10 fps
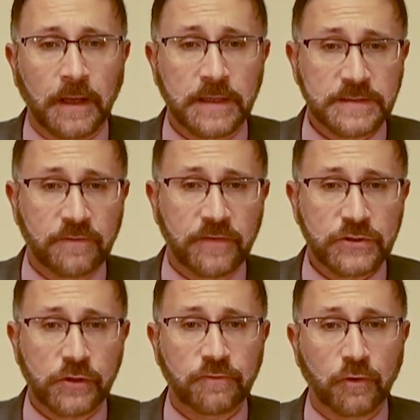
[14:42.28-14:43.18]
It is a
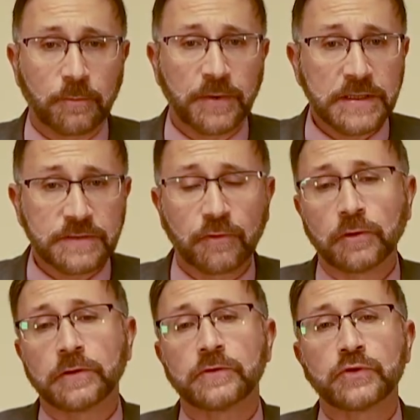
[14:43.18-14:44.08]
vision for a
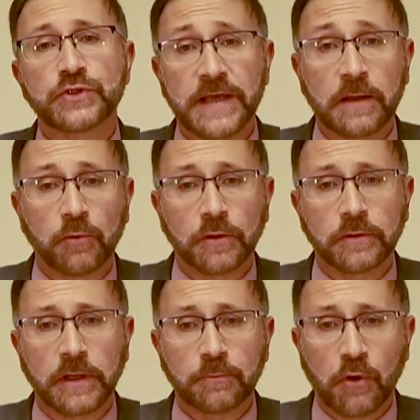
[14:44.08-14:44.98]
peaceful,
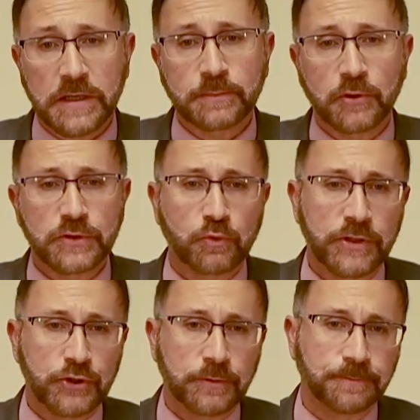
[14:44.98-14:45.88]
stable, and prosperous
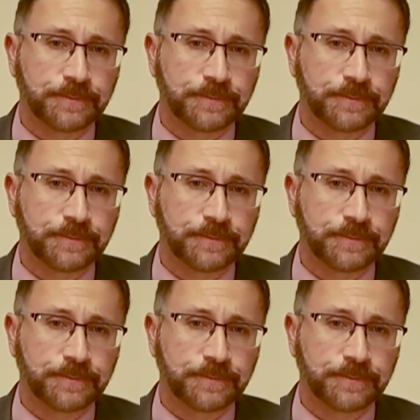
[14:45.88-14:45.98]
region.